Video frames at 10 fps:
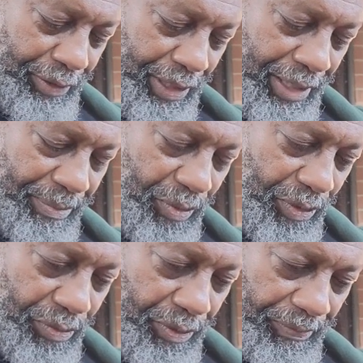9
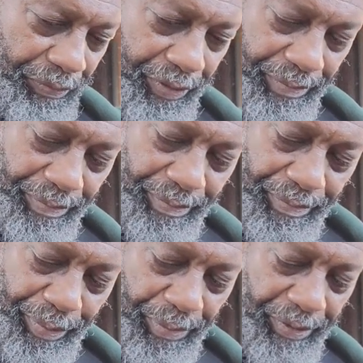point, ooh,
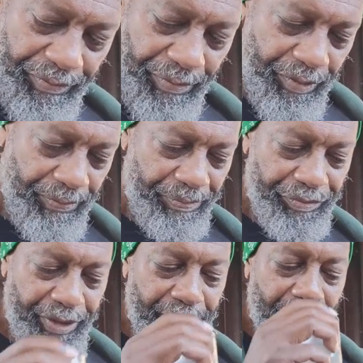burping from the
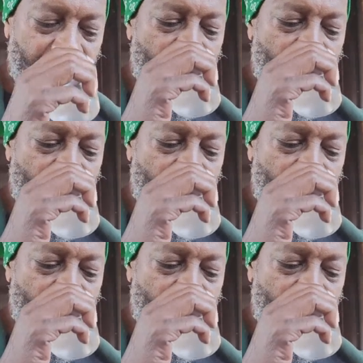thing.